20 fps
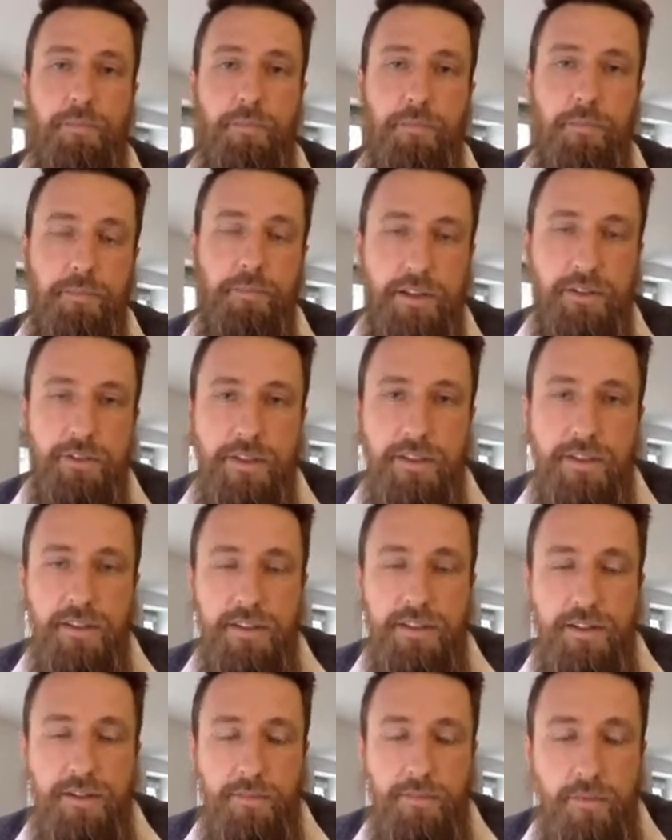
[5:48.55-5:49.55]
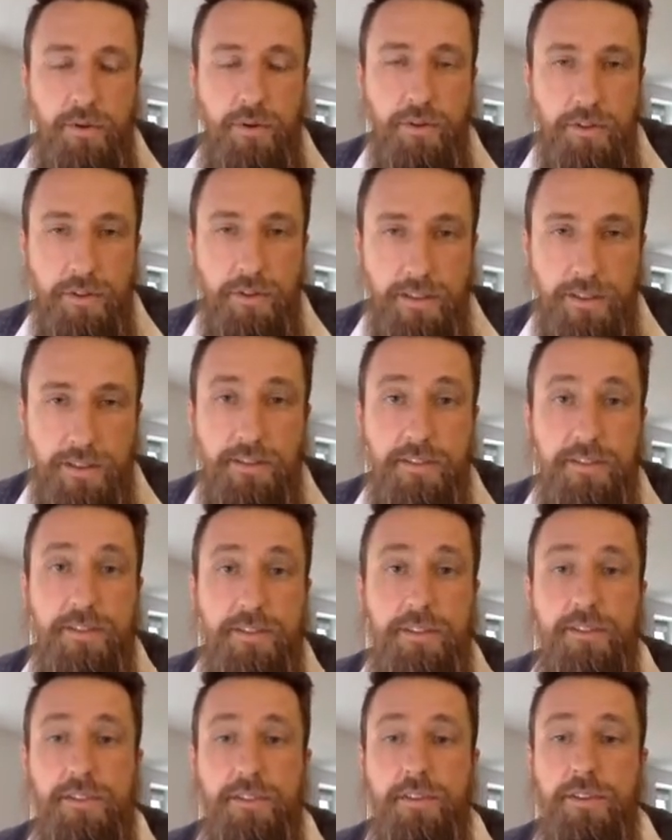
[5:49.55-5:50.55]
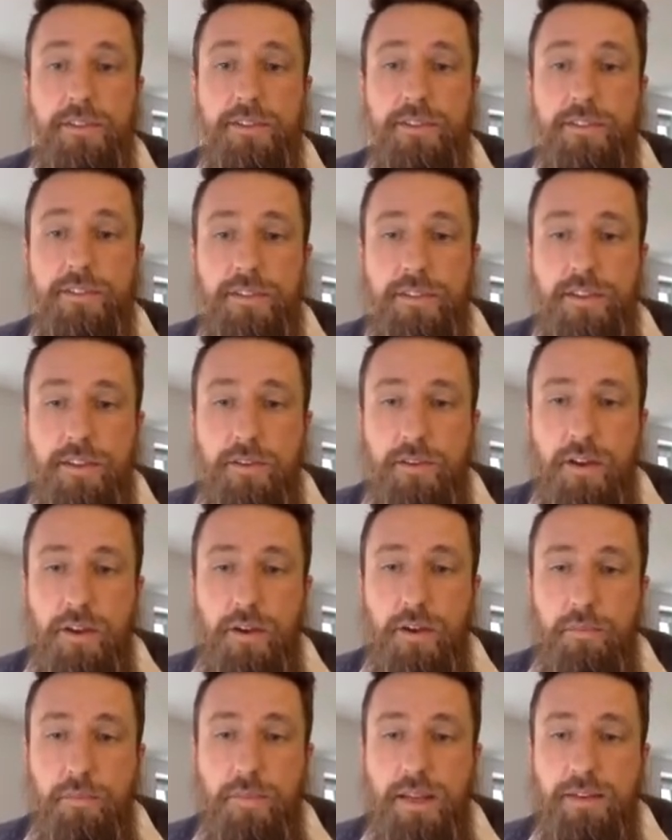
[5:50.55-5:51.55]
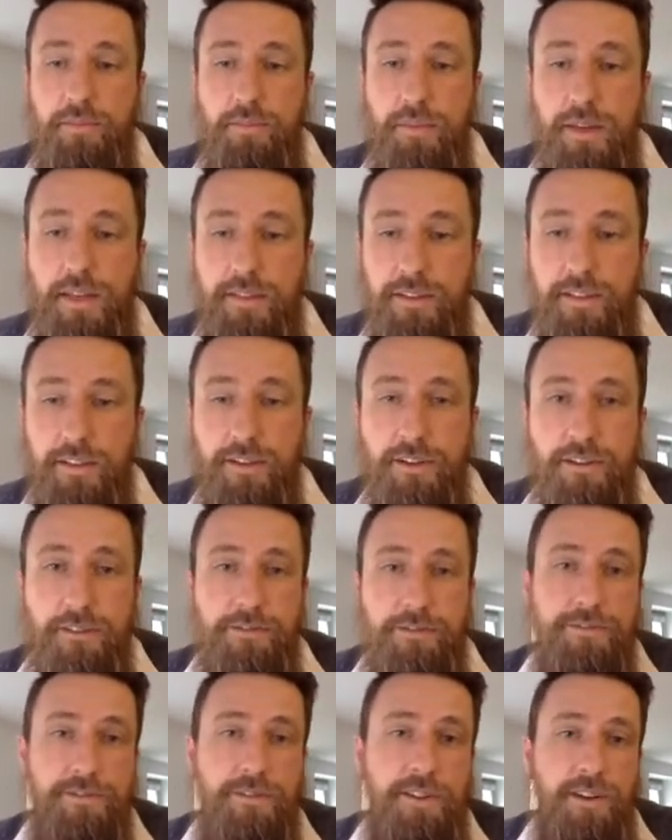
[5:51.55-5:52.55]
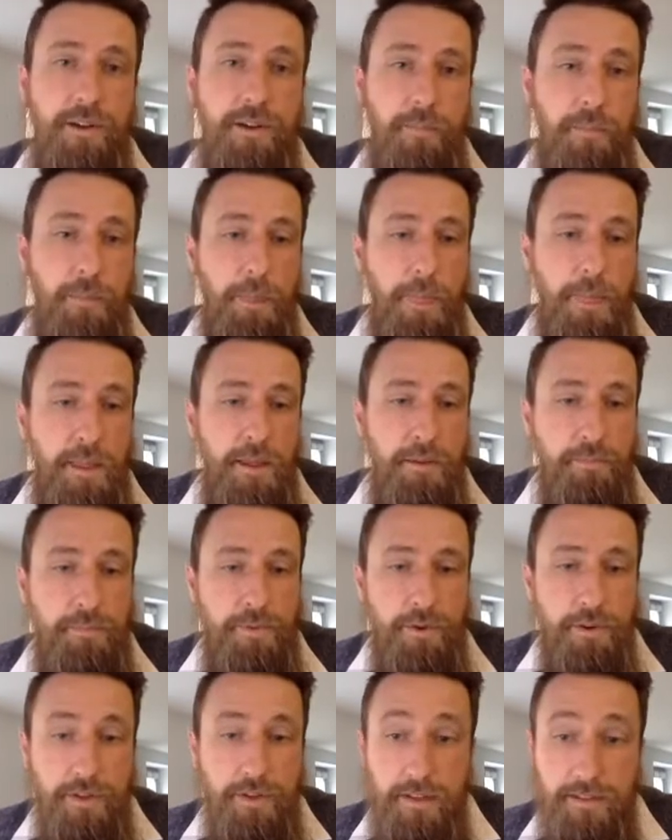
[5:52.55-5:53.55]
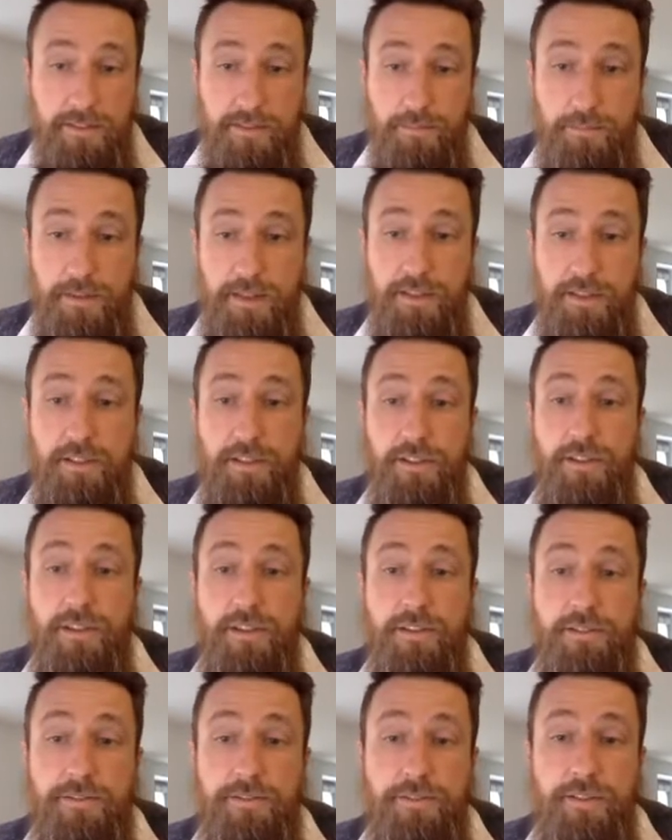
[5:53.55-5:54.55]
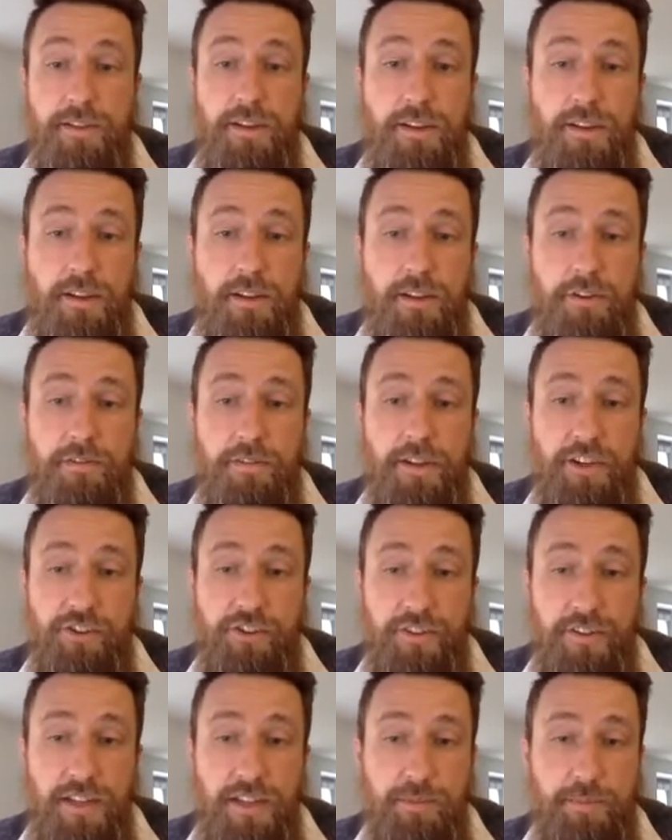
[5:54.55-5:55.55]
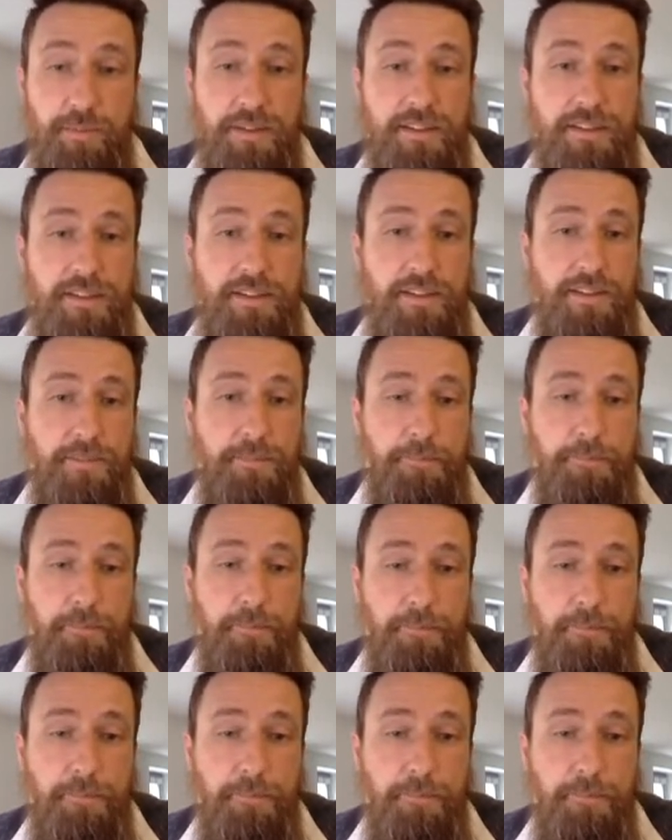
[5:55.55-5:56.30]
only. So it's plenty of products, plenty of innovation happening here.